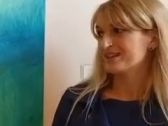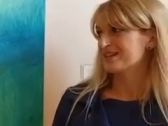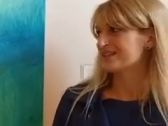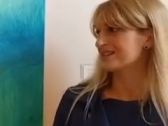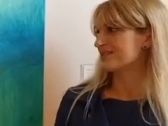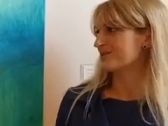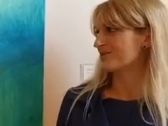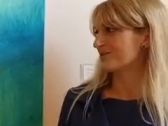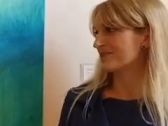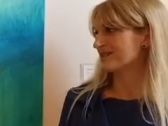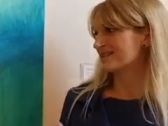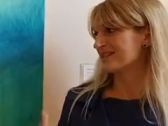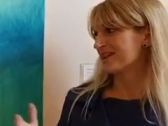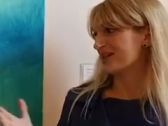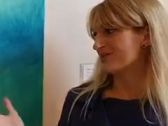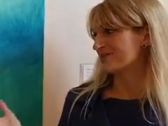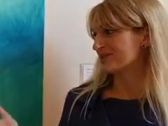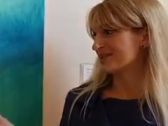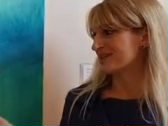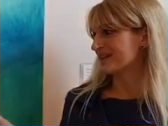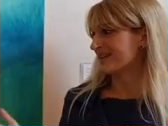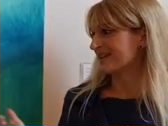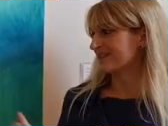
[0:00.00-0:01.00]
So as I
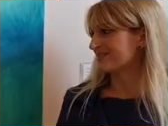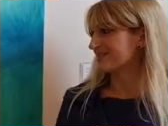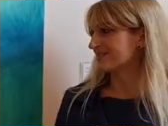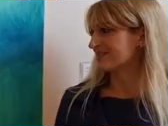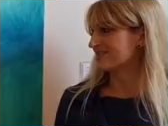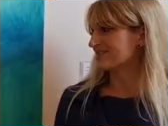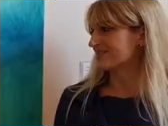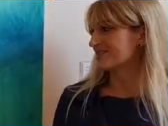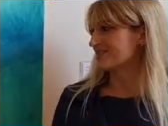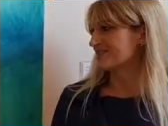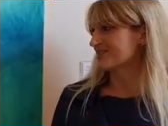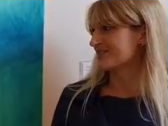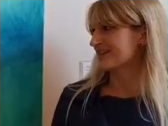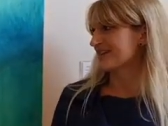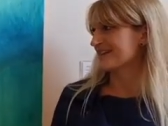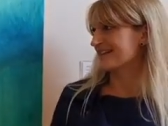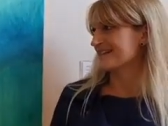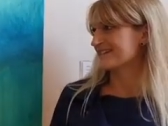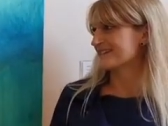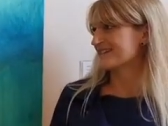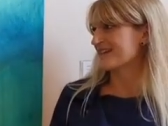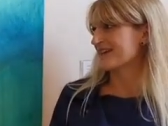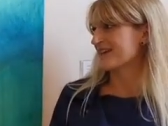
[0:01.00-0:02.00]
was saying, this is inner
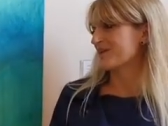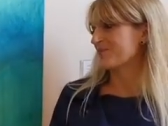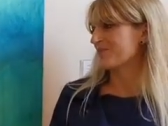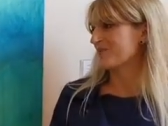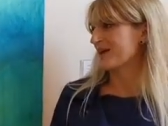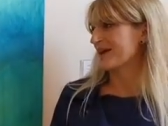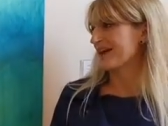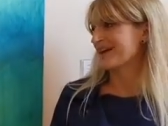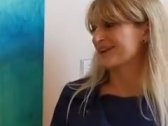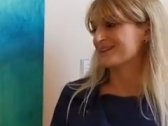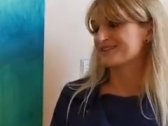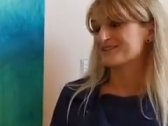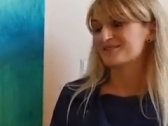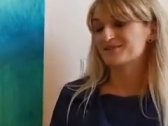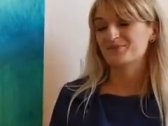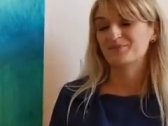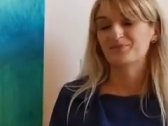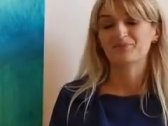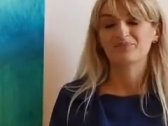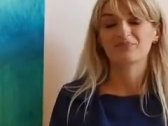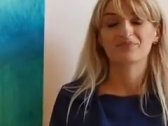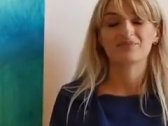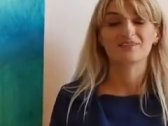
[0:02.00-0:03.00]
landscape, and
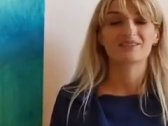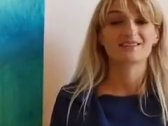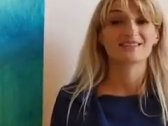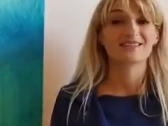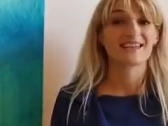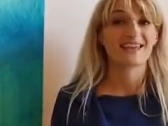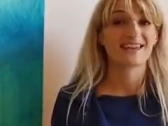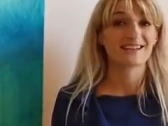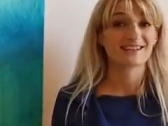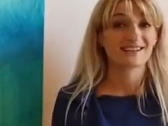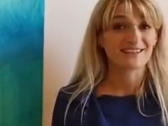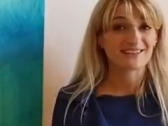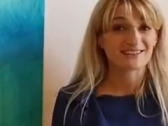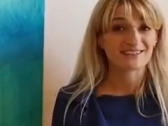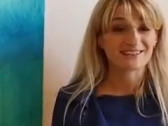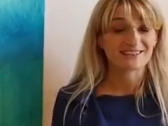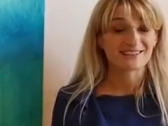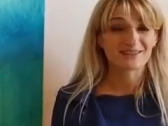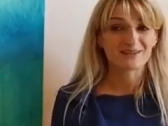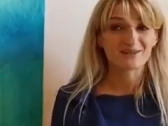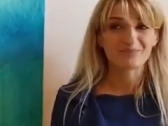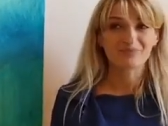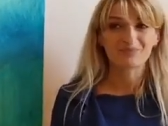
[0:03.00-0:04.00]

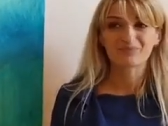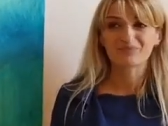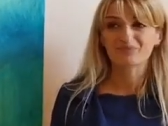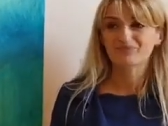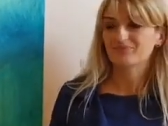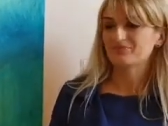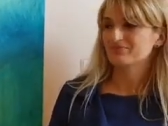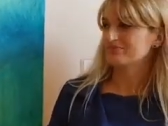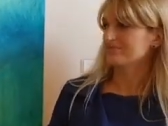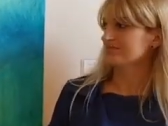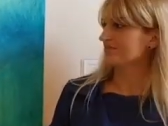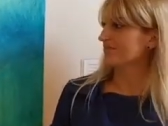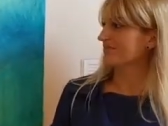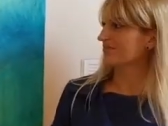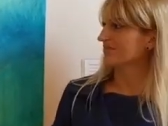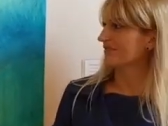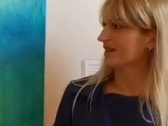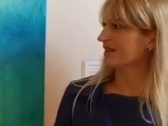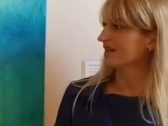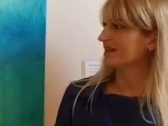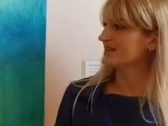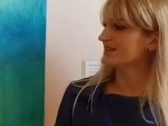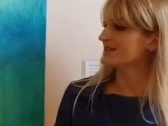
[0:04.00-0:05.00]
technically
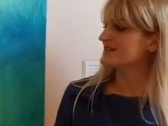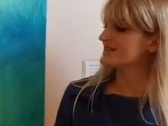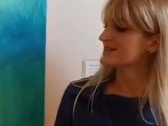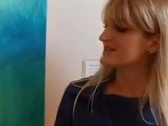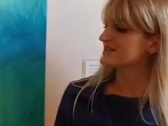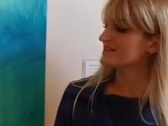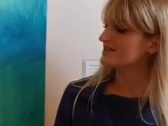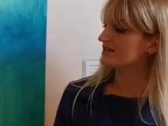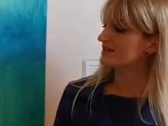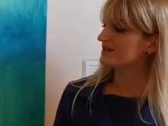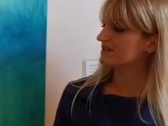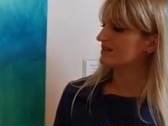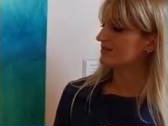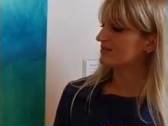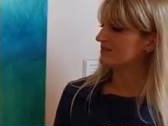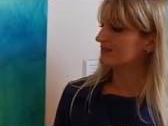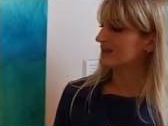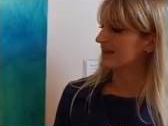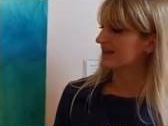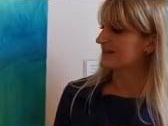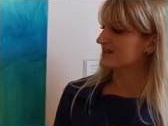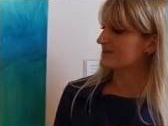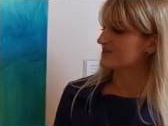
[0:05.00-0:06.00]
it's
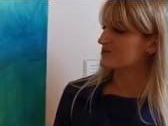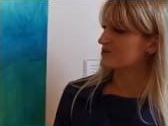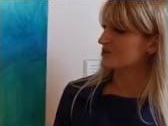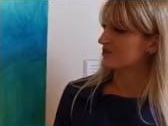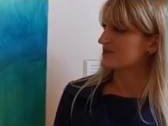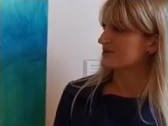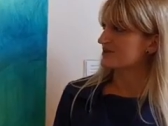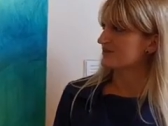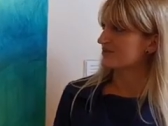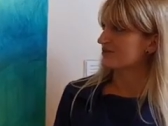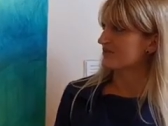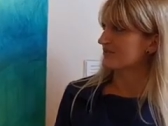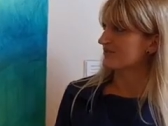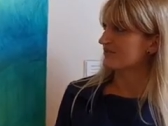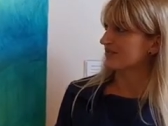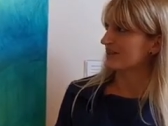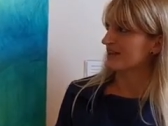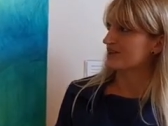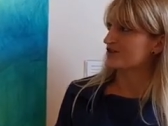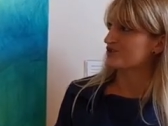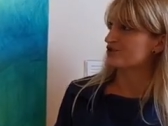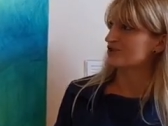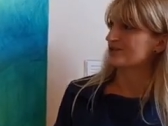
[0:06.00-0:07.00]
like a sort of
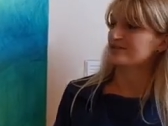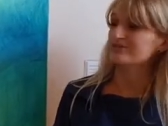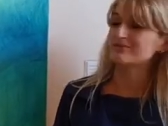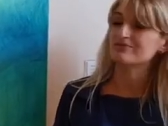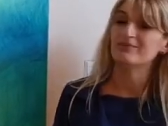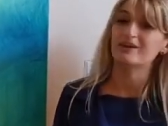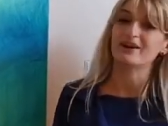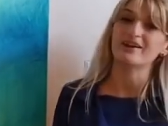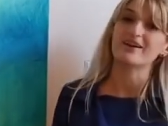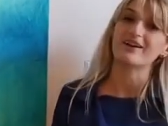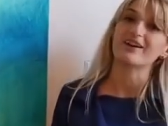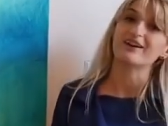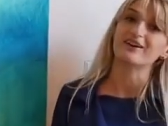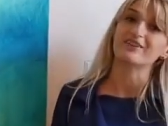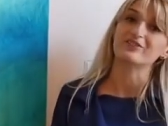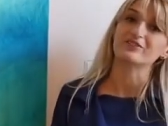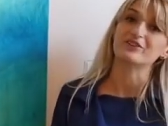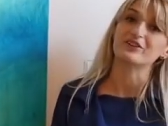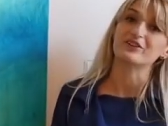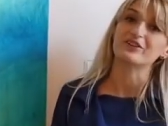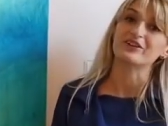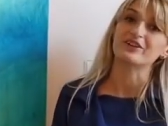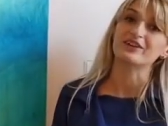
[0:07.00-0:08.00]
reflection of my
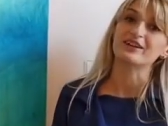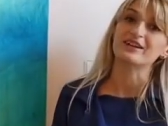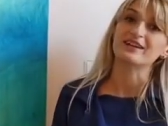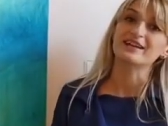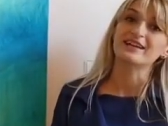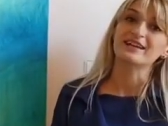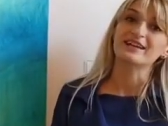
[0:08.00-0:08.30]
other